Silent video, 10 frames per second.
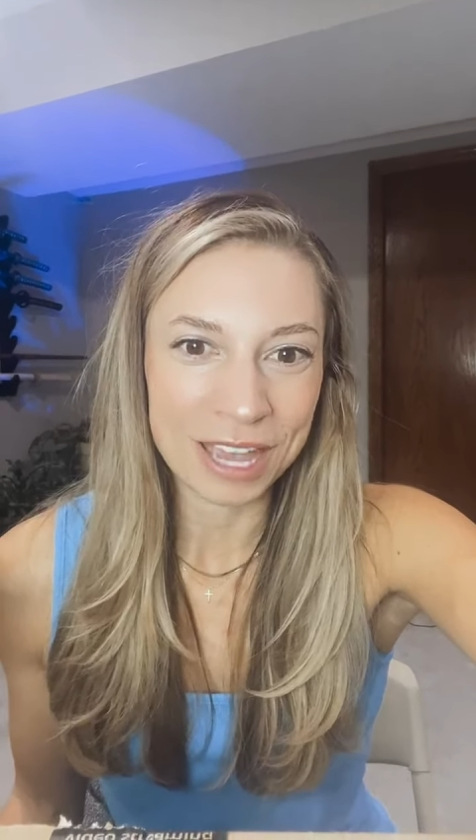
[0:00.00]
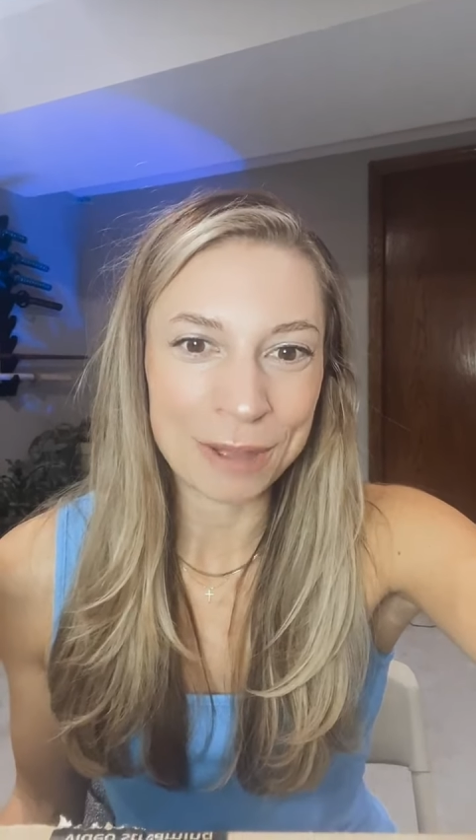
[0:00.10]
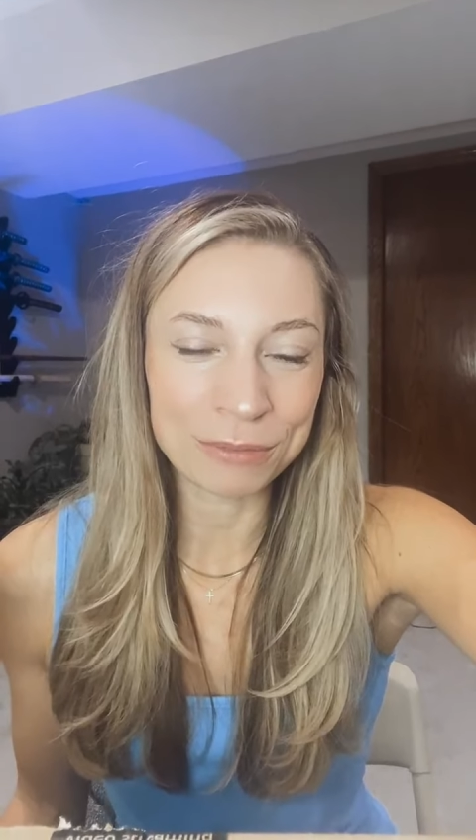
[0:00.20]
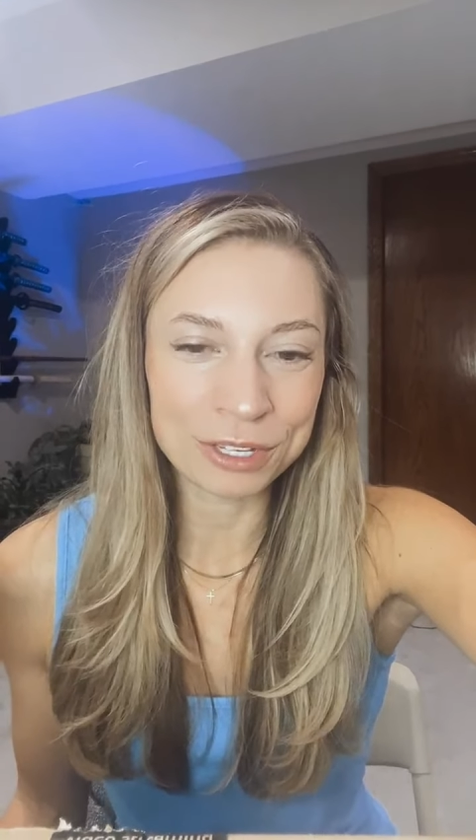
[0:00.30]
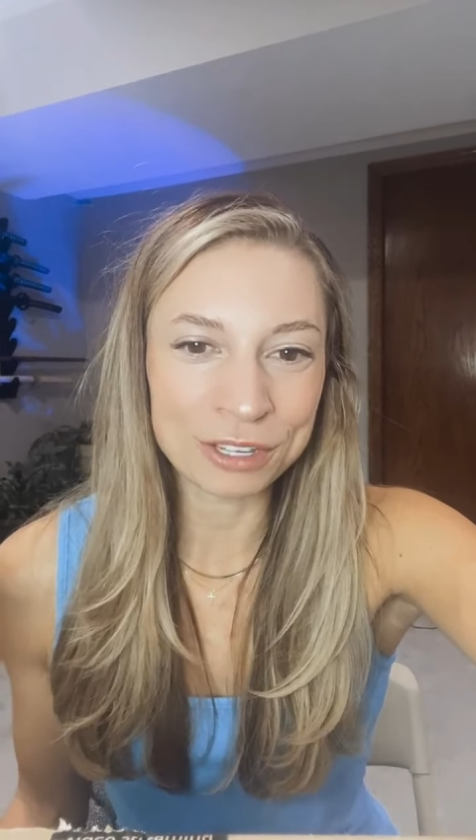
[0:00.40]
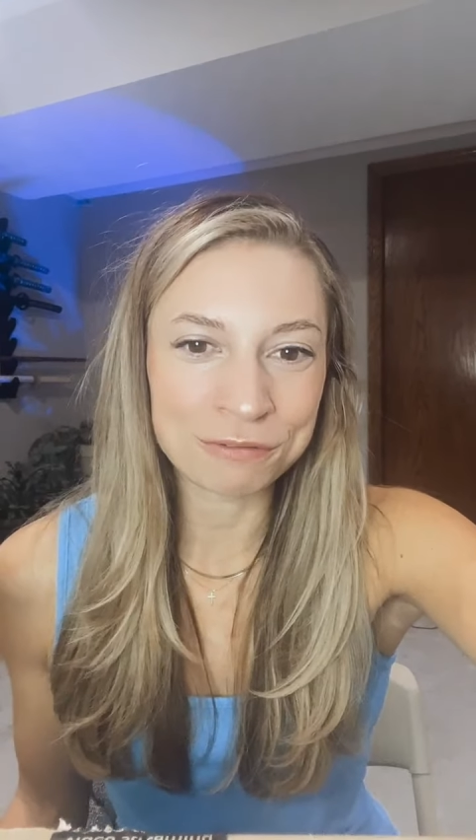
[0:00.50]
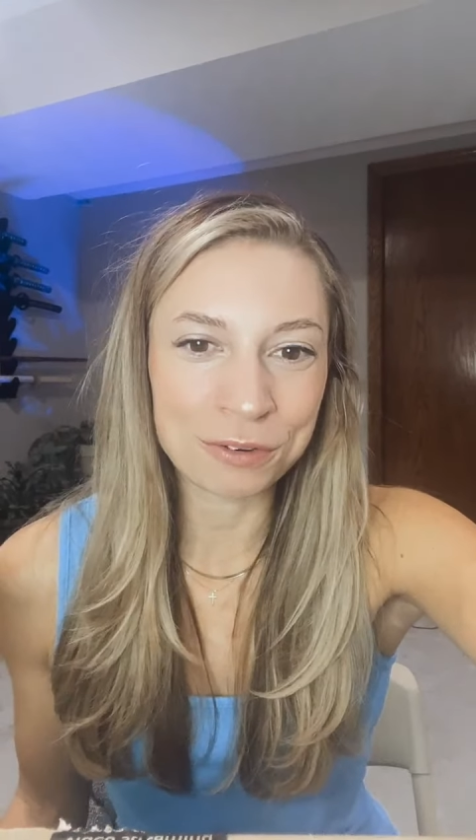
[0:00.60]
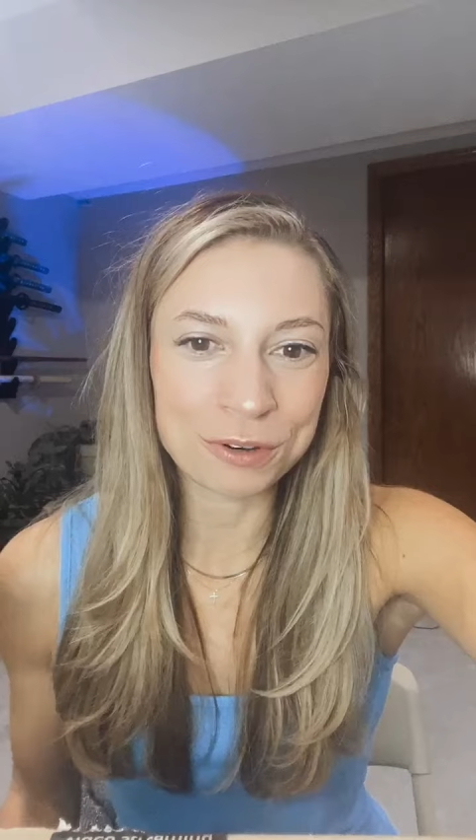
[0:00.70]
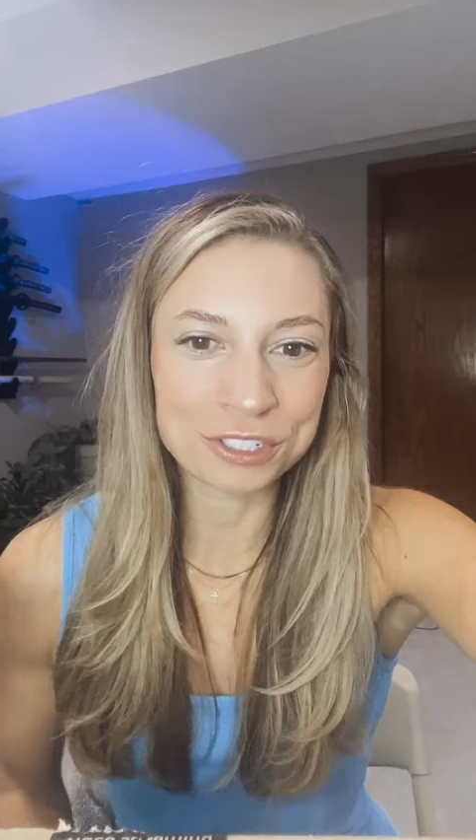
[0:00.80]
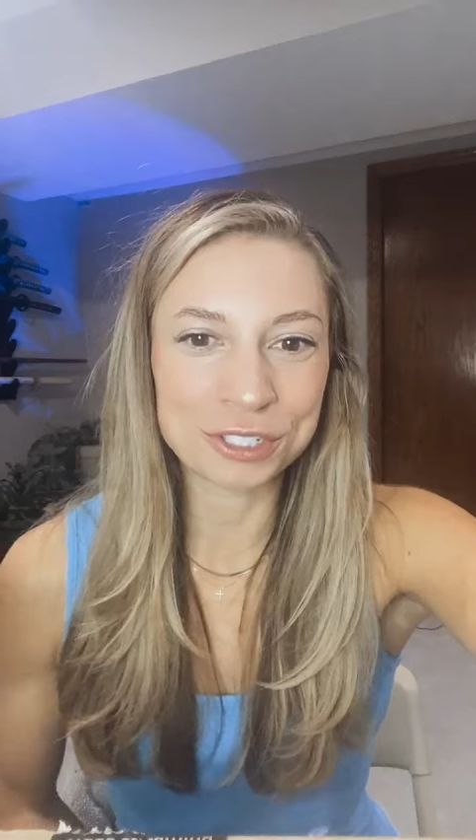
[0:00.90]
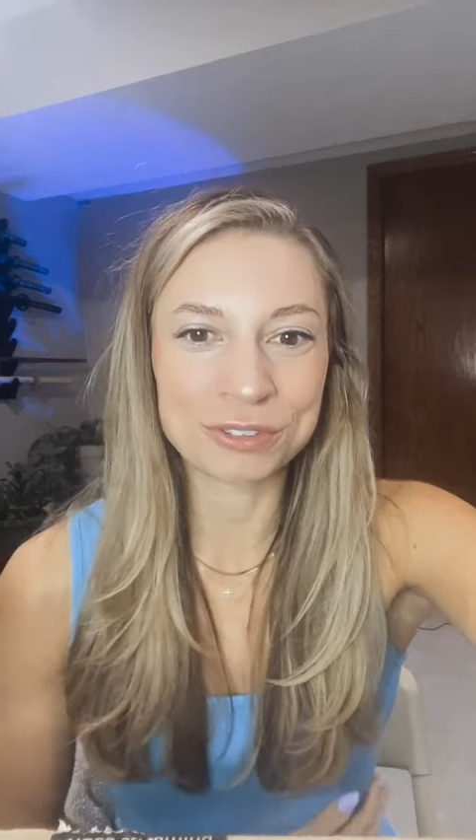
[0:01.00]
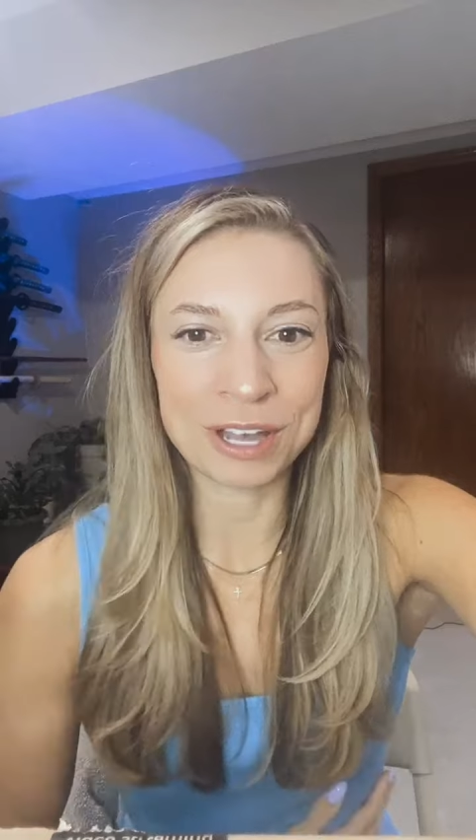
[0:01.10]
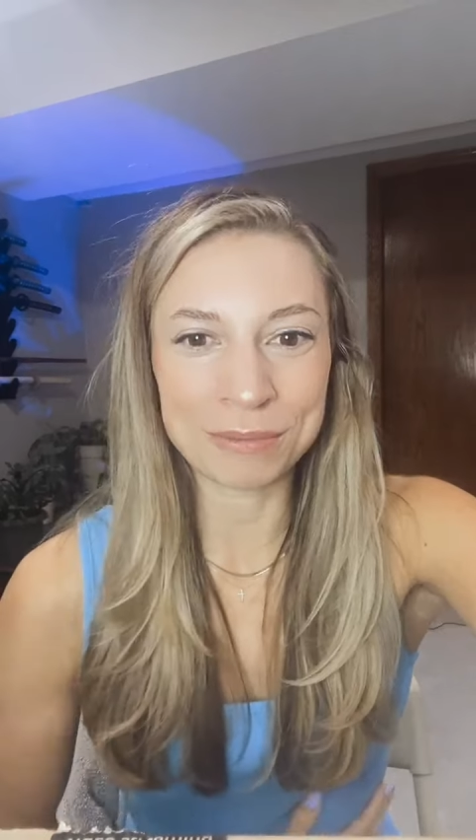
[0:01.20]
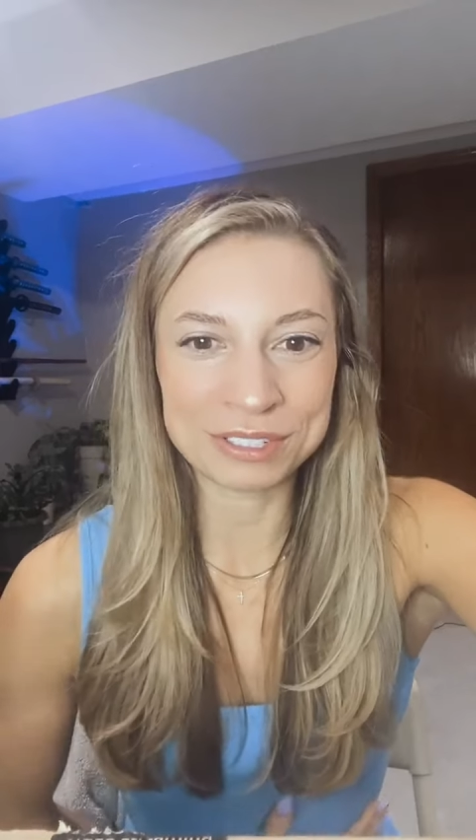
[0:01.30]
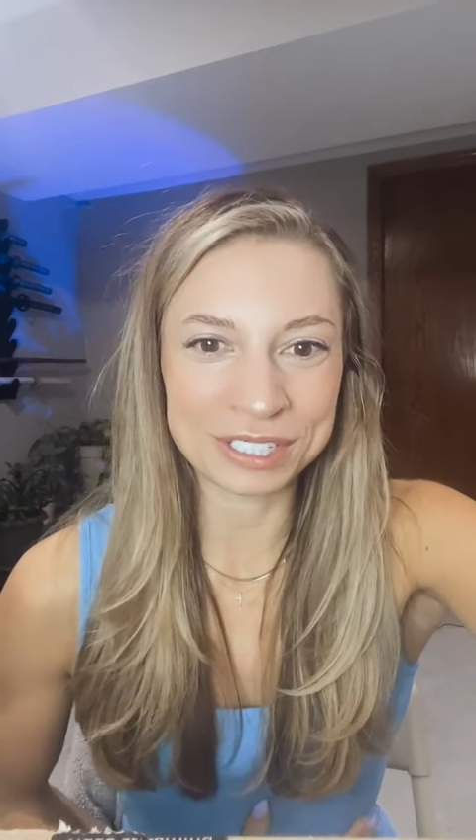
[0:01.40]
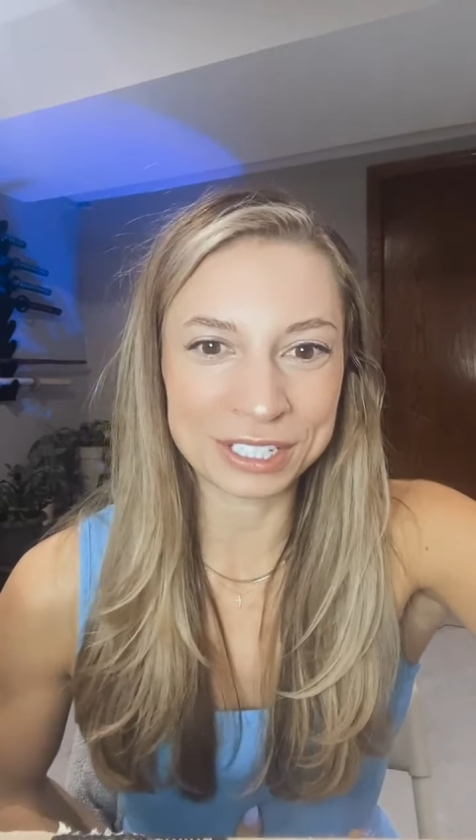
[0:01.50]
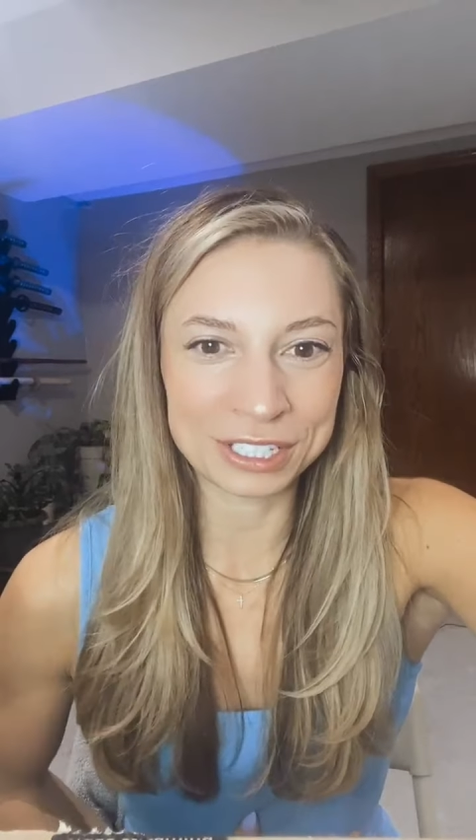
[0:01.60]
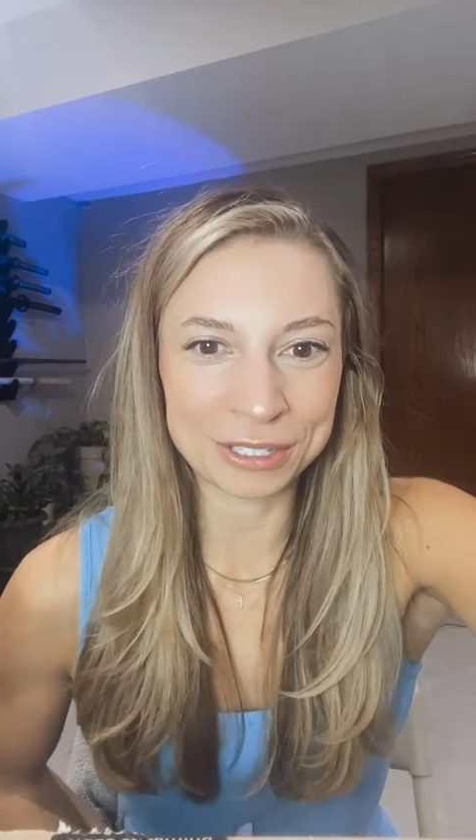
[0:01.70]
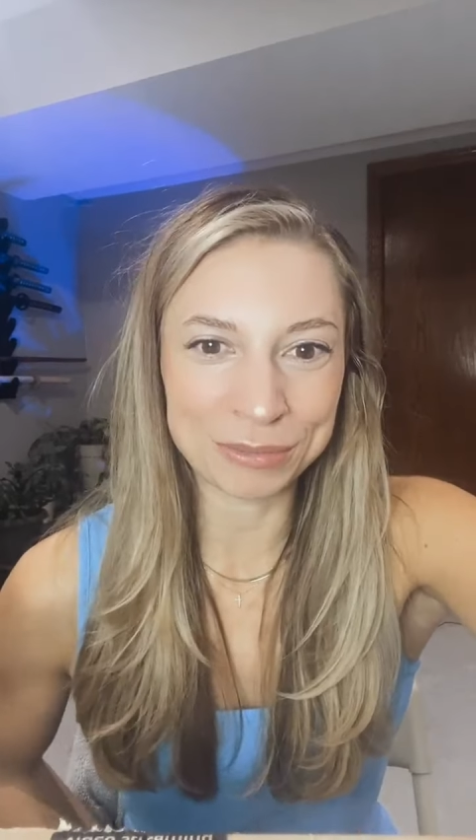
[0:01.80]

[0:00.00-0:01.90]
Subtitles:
I'm looking forward to you commenting in the